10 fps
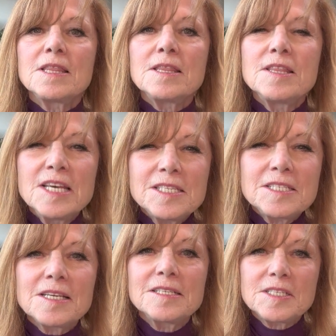
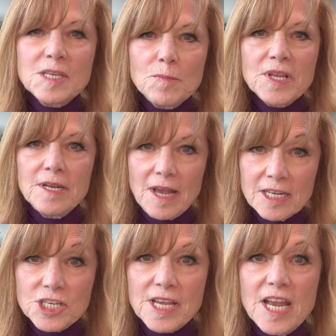This is simply an
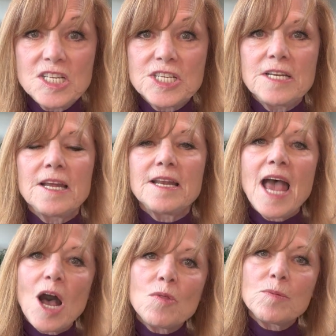education in
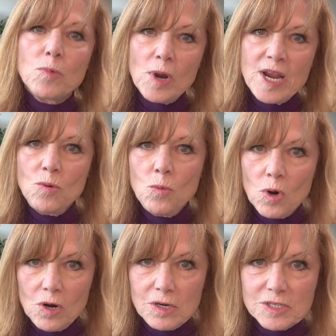how the brain
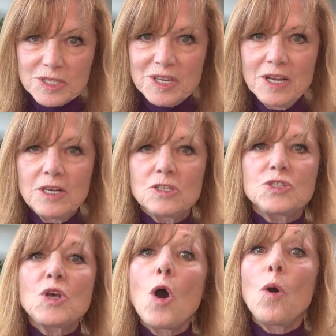works.
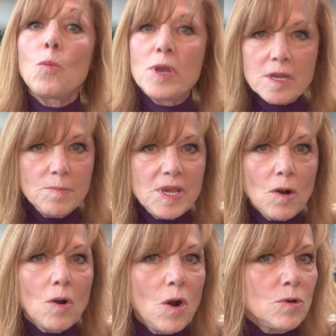So we can be
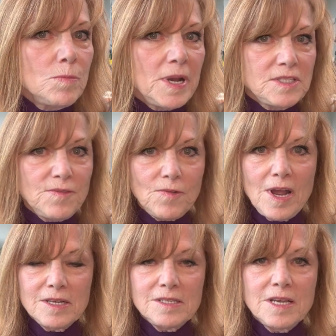our own best
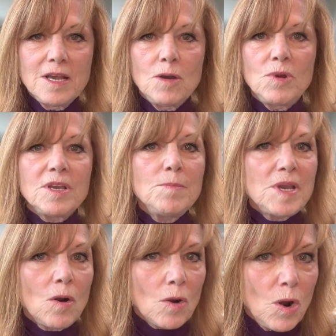friend, we can be
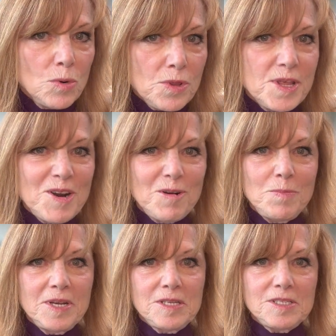our own
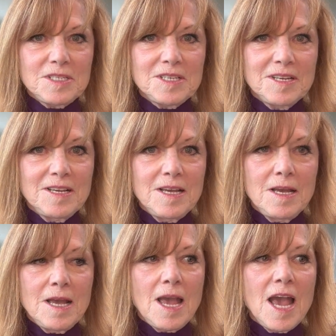therapist,
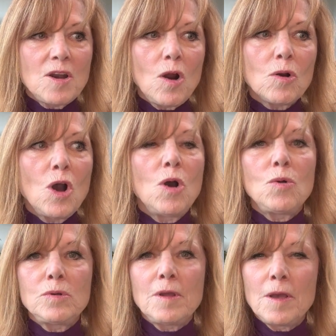and our
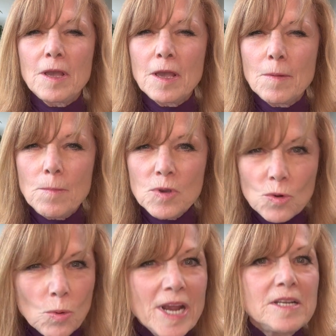own
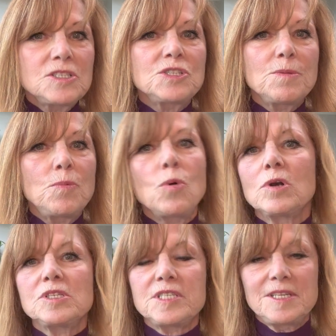greatest
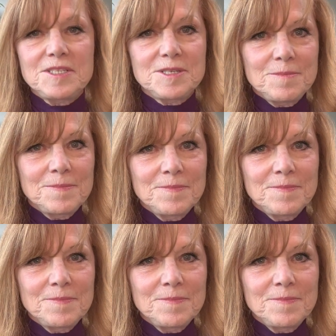support system